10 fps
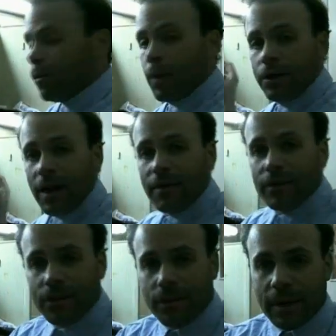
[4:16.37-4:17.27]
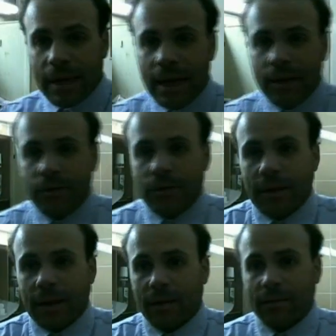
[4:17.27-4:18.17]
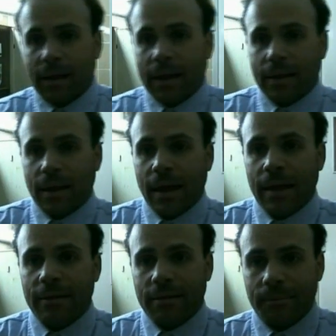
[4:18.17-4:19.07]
Now what you have to do again is you take this like that,